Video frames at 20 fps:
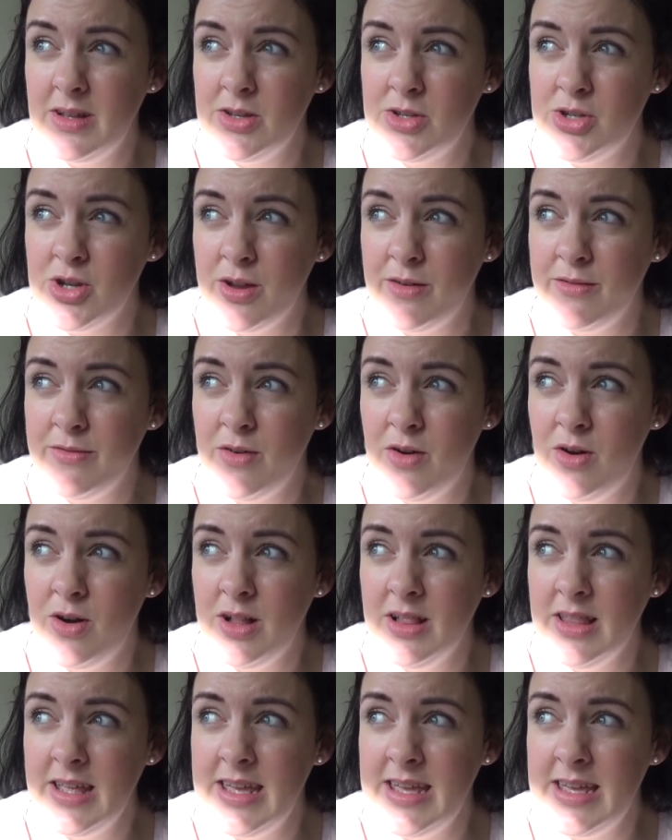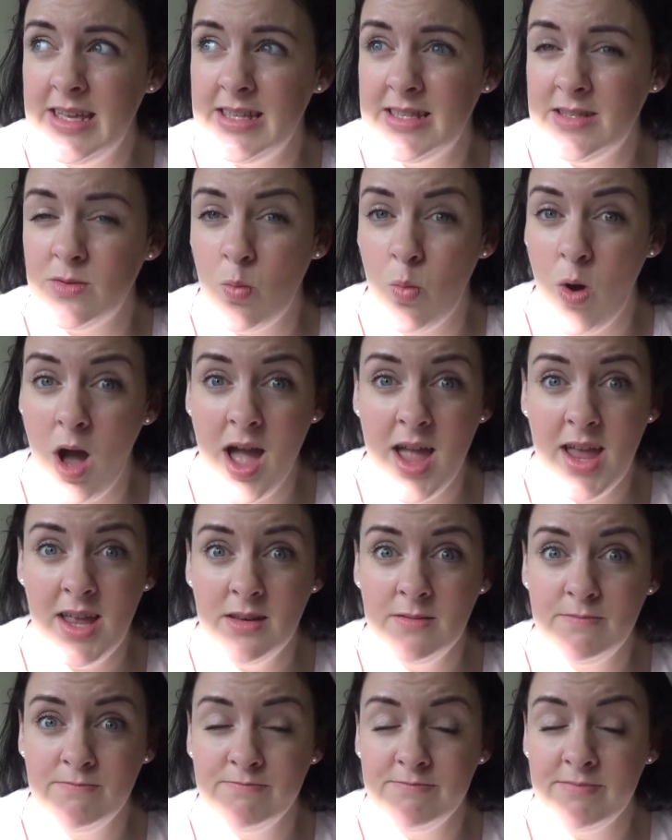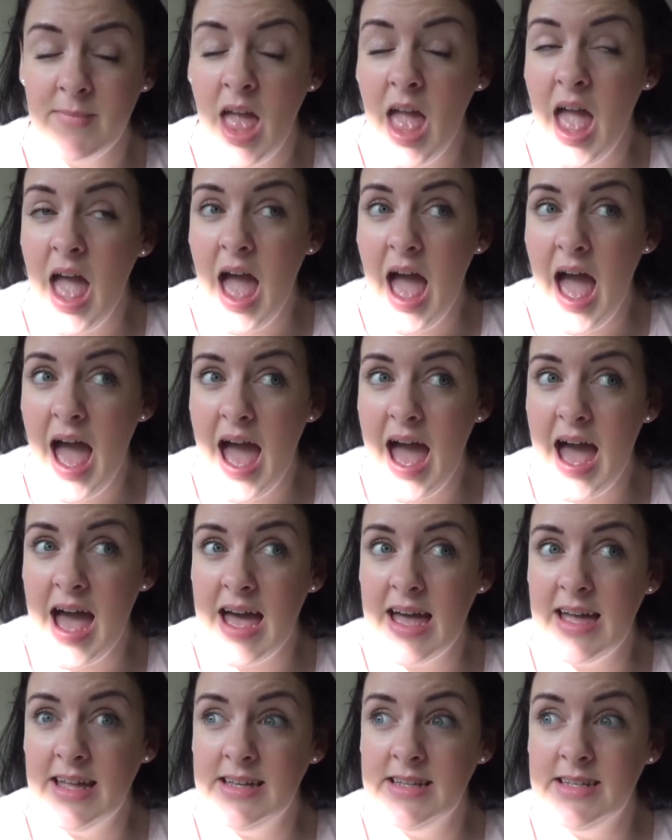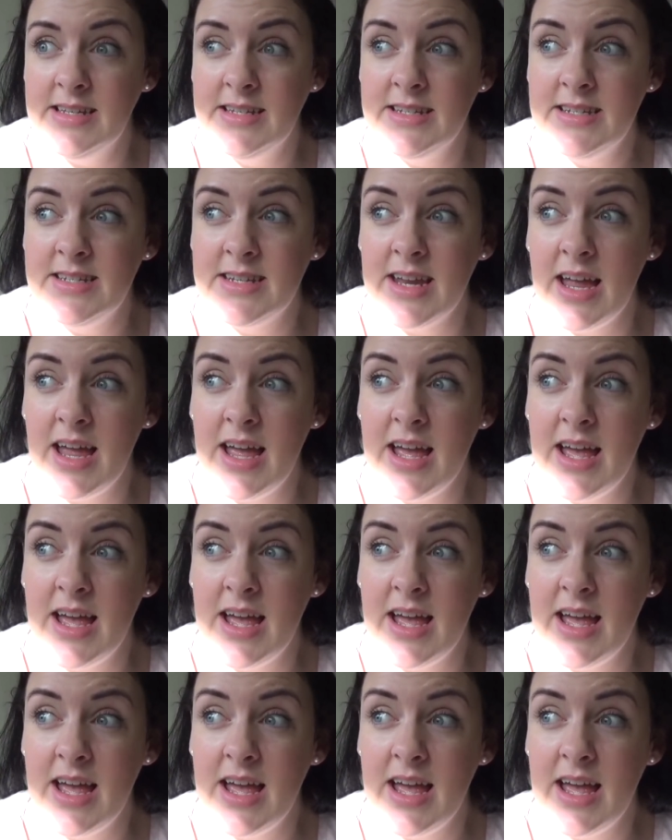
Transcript: downfall is wine and